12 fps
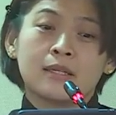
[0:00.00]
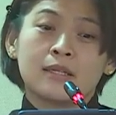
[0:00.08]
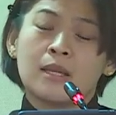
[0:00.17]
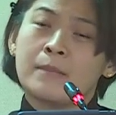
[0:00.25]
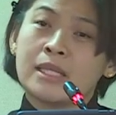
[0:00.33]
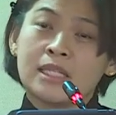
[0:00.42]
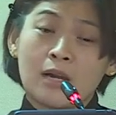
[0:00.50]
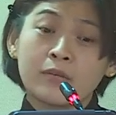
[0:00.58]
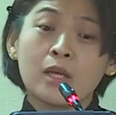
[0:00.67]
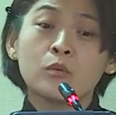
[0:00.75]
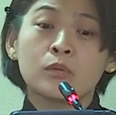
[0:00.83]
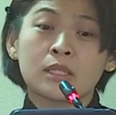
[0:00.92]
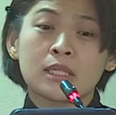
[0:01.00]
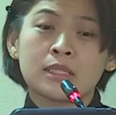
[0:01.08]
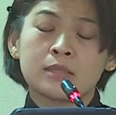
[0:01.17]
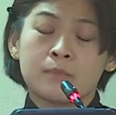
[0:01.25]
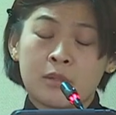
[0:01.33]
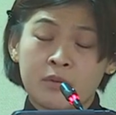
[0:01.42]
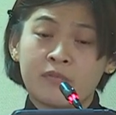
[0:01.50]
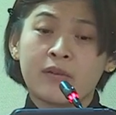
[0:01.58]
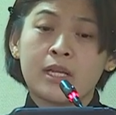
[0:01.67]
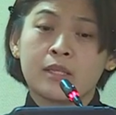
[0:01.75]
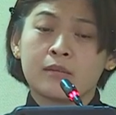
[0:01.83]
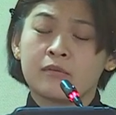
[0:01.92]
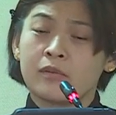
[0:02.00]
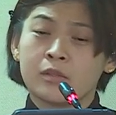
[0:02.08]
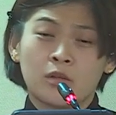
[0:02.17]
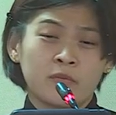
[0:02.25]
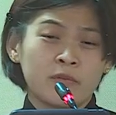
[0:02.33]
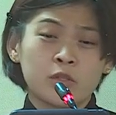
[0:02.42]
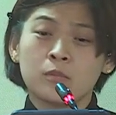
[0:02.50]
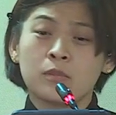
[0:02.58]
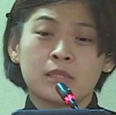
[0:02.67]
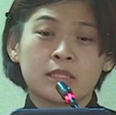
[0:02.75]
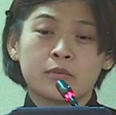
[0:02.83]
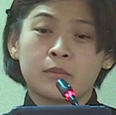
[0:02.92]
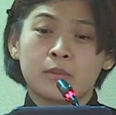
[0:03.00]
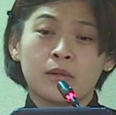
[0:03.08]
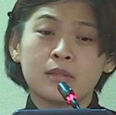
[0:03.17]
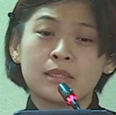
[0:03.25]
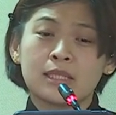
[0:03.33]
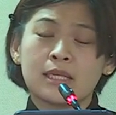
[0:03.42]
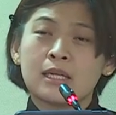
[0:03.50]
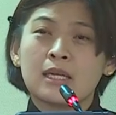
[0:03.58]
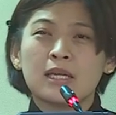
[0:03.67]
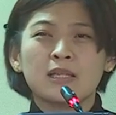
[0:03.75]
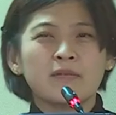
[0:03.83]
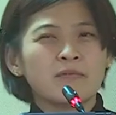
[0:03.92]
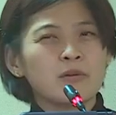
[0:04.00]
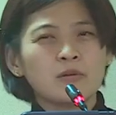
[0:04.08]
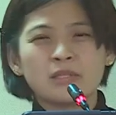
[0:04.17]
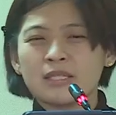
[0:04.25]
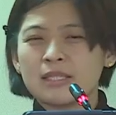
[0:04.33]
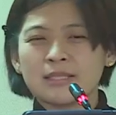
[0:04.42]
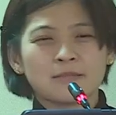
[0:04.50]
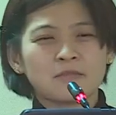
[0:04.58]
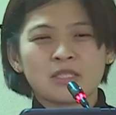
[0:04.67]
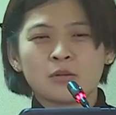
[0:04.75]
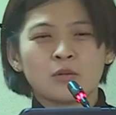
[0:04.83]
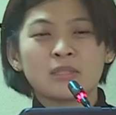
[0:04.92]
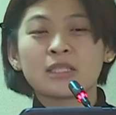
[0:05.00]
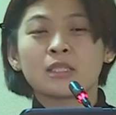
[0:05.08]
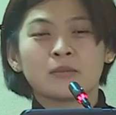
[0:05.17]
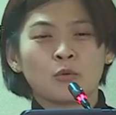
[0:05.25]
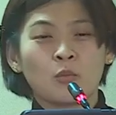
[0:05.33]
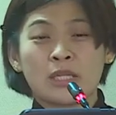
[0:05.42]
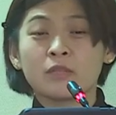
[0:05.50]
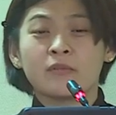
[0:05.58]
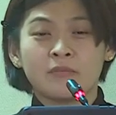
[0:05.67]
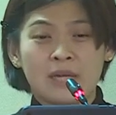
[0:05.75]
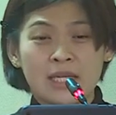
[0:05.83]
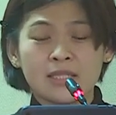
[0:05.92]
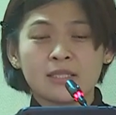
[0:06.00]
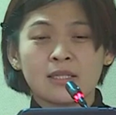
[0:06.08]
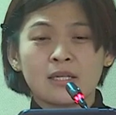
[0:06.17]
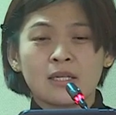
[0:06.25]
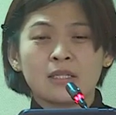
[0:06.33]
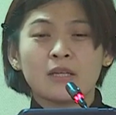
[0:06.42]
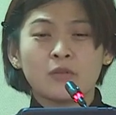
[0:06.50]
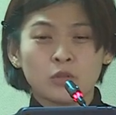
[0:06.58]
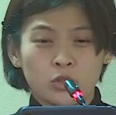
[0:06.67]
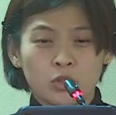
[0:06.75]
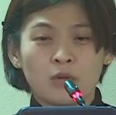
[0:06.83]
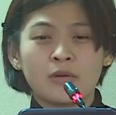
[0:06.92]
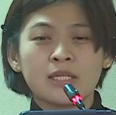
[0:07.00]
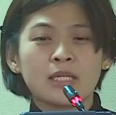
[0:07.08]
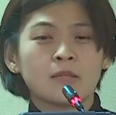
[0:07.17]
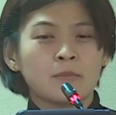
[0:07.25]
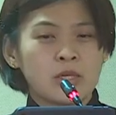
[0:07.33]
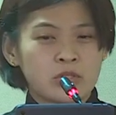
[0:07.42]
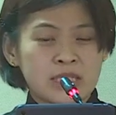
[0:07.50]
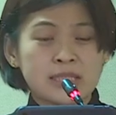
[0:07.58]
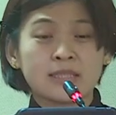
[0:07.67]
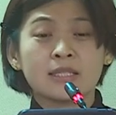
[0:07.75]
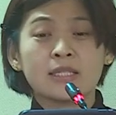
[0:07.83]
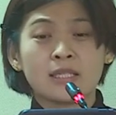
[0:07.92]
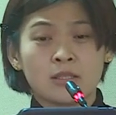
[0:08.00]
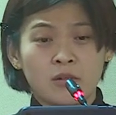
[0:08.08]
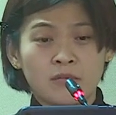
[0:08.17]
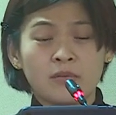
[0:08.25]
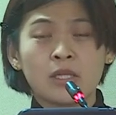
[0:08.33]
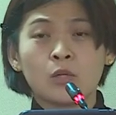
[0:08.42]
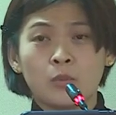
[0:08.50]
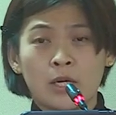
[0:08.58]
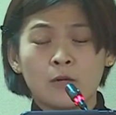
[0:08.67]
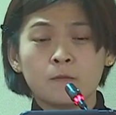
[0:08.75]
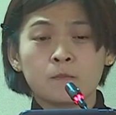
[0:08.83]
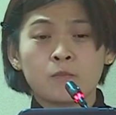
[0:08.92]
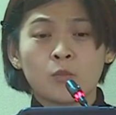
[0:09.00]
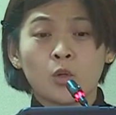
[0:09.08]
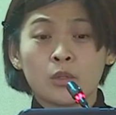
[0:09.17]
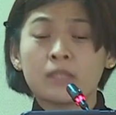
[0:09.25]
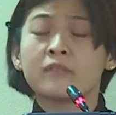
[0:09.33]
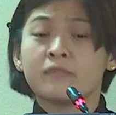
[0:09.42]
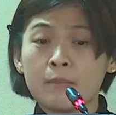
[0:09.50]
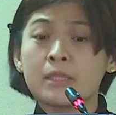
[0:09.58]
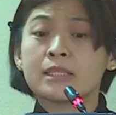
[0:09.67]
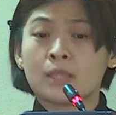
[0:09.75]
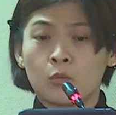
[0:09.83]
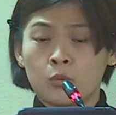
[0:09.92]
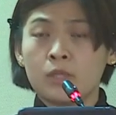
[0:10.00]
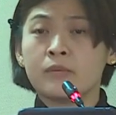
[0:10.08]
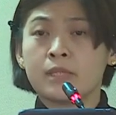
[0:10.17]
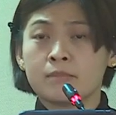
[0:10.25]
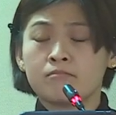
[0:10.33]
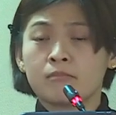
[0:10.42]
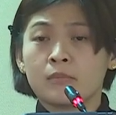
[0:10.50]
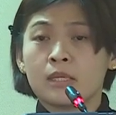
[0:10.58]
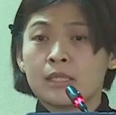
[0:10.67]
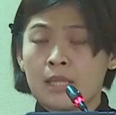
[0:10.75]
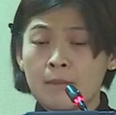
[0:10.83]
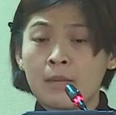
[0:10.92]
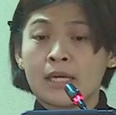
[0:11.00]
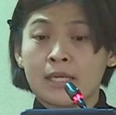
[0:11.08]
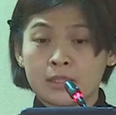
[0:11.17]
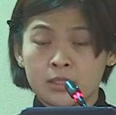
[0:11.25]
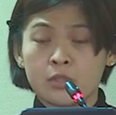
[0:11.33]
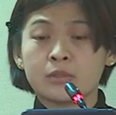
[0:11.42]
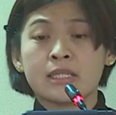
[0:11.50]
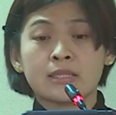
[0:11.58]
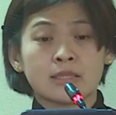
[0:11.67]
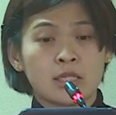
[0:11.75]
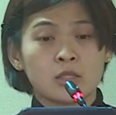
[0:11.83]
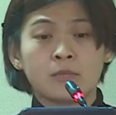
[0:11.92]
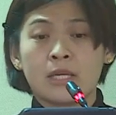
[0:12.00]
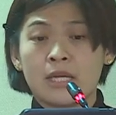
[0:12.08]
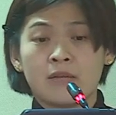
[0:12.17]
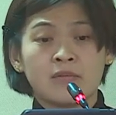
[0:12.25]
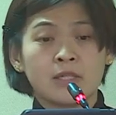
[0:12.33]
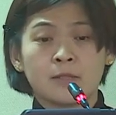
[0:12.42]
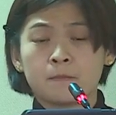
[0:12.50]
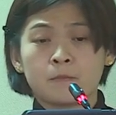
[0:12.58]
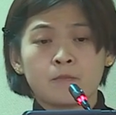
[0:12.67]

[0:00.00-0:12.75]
Yet many healthcare workers may refrain from an official police report if they feel just, you know, it's a once-off event. They feel sorry that the patient is sick and not feeling well, or that families are worried, thereby excusing such behaviour.